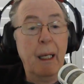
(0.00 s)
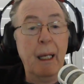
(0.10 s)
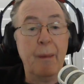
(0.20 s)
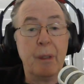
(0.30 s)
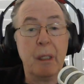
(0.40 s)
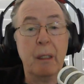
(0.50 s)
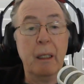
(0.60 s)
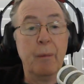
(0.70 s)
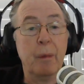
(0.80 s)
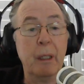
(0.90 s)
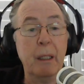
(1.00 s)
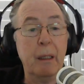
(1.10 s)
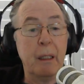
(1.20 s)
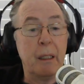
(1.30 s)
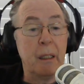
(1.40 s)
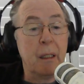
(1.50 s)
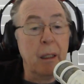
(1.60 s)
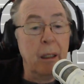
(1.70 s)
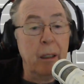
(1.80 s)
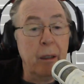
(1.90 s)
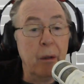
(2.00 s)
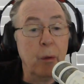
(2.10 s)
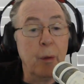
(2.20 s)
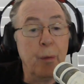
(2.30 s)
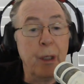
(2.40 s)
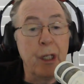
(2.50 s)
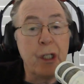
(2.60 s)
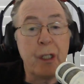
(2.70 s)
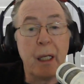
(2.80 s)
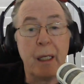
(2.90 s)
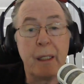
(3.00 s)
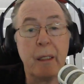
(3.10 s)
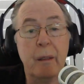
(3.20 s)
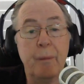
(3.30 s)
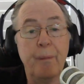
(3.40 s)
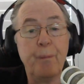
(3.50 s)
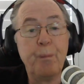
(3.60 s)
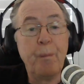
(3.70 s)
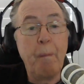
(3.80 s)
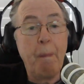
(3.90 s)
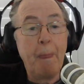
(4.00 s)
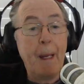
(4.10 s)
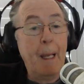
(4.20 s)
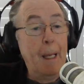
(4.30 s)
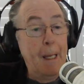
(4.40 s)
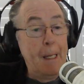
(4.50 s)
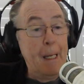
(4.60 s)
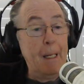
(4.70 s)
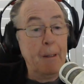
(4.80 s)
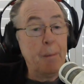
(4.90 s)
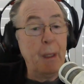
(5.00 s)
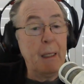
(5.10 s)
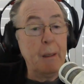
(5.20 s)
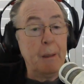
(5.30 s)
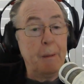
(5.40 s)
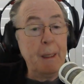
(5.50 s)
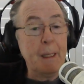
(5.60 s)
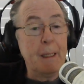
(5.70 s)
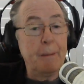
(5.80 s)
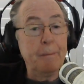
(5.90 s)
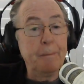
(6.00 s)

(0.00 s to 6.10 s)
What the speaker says: Absolutely brilliant. This is the Lord British telescope. That looks pretty good, doesn't it?